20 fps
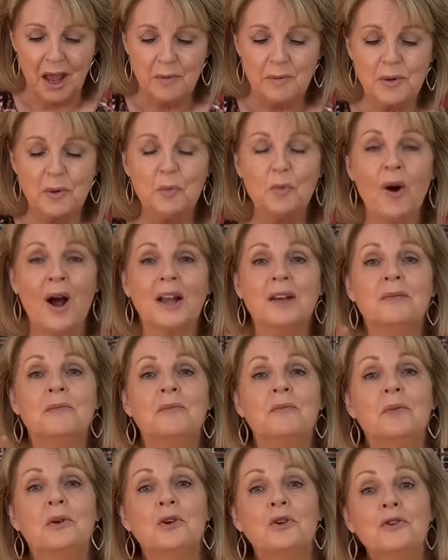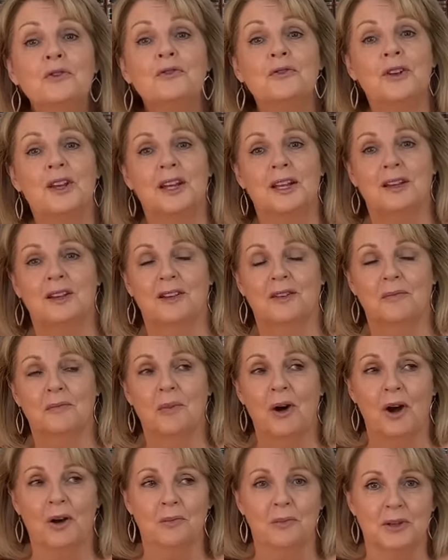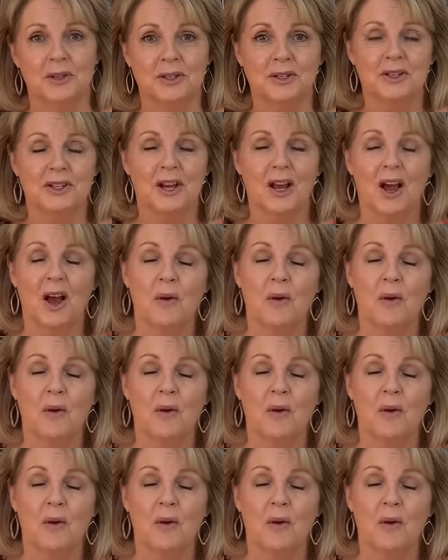But one moving moment